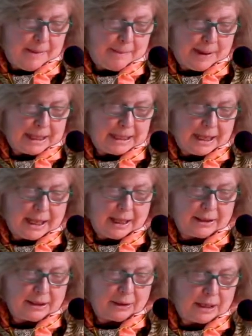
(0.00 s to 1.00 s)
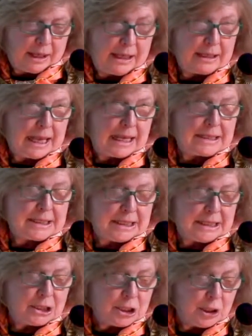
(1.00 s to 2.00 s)
But uh, there, in
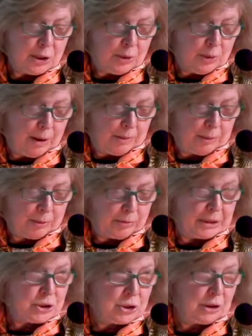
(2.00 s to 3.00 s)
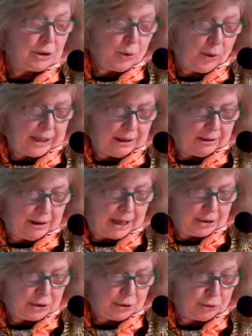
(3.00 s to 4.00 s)
1802, a Parisian lawyer
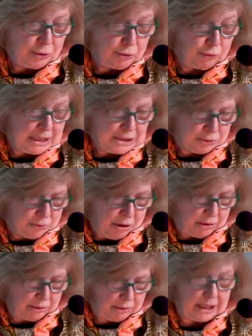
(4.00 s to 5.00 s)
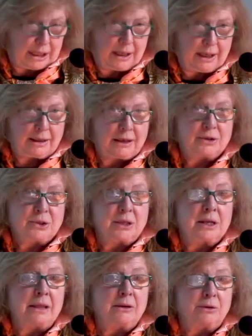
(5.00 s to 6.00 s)
turned restaurant critic, and there's
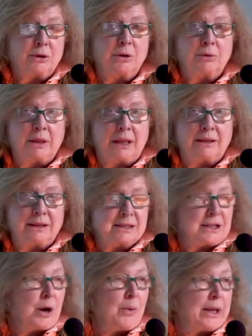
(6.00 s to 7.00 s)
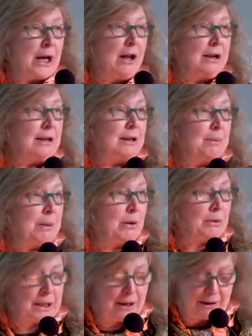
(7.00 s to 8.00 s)
another new thing that's going on in
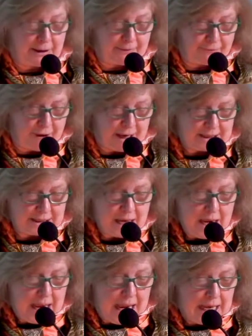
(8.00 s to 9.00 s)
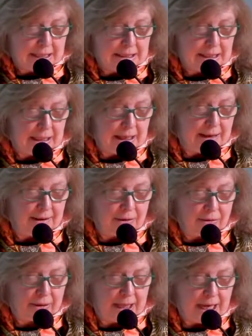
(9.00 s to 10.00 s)
Napoleonic France, is the
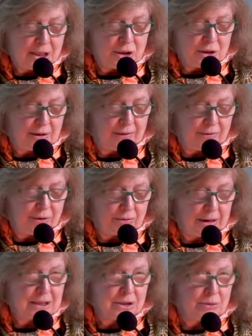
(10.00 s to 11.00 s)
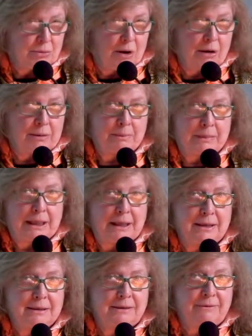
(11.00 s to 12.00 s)
creation of the restaurant,
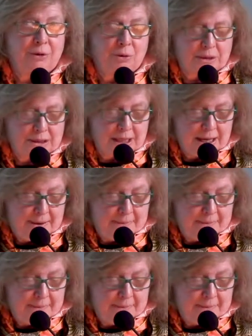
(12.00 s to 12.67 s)
because of course,